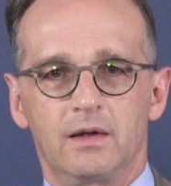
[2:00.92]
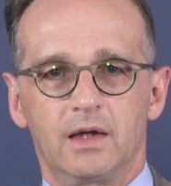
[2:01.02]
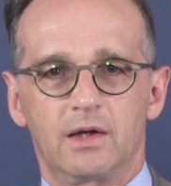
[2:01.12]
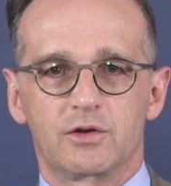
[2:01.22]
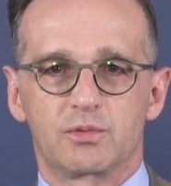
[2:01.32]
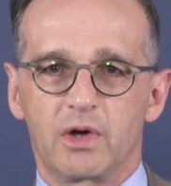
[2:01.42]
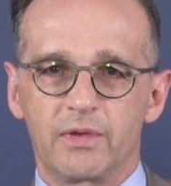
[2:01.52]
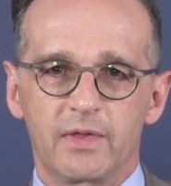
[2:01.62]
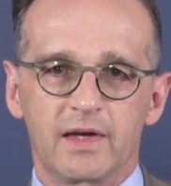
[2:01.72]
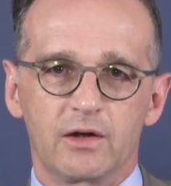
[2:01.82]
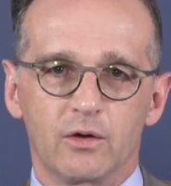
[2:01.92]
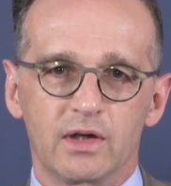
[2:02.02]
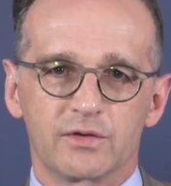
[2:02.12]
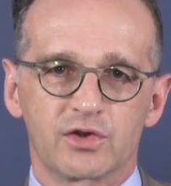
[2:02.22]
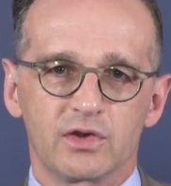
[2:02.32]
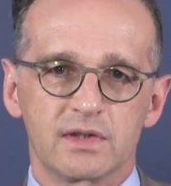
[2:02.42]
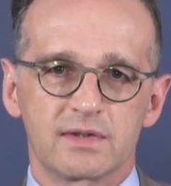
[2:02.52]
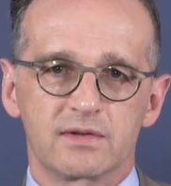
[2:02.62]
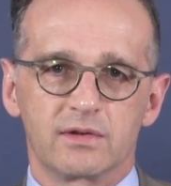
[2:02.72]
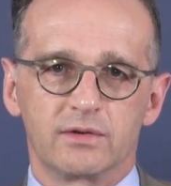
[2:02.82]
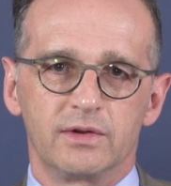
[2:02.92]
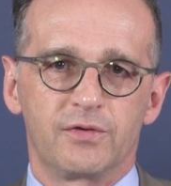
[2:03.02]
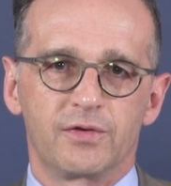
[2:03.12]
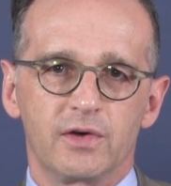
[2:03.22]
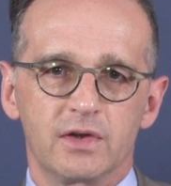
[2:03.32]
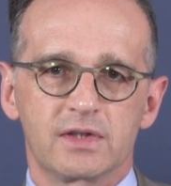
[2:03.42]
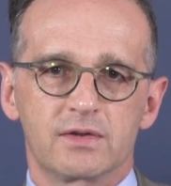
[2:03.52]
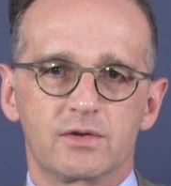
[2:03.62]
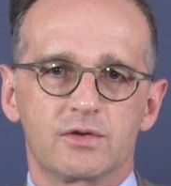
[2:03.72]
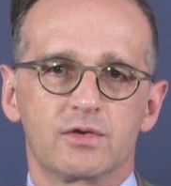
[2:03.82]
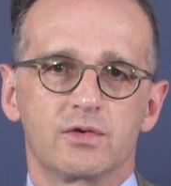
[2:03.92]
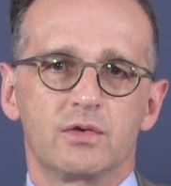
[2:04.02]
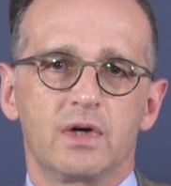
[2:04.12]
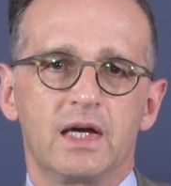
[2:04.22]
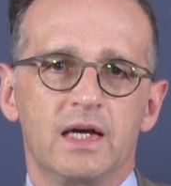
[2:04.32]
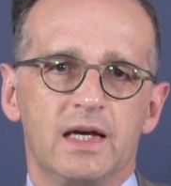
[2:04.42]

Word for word: It is one that Olaf Scholz referred to